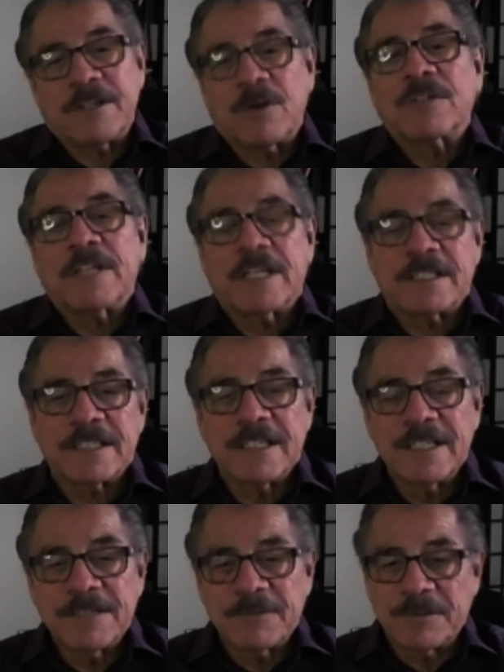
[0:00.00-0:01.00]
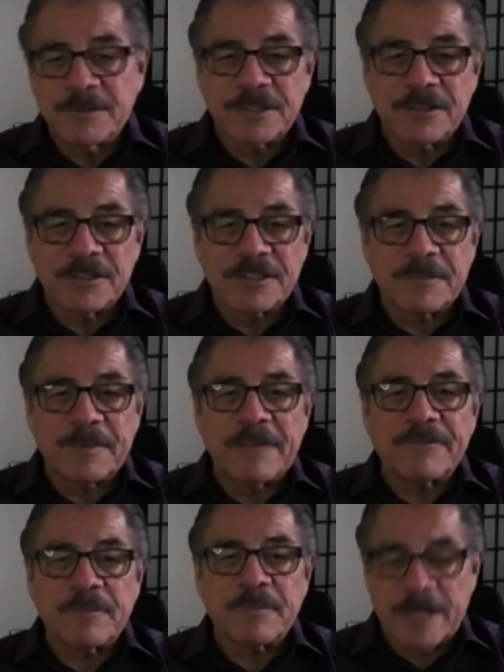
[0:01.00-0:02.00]
the old days. We used to go to Japan
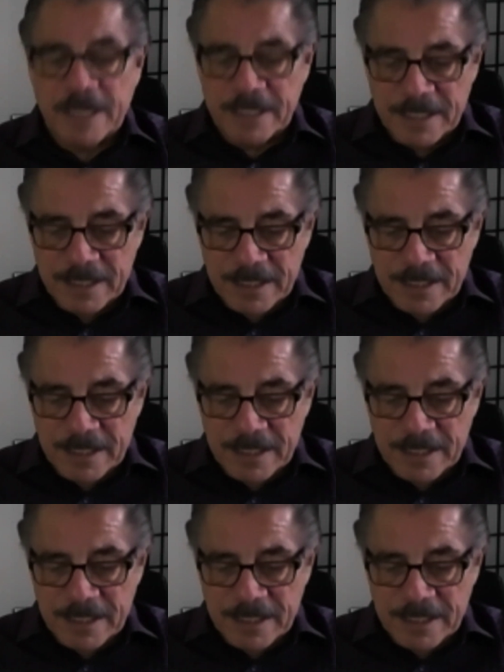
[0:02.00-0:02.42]
for Pride.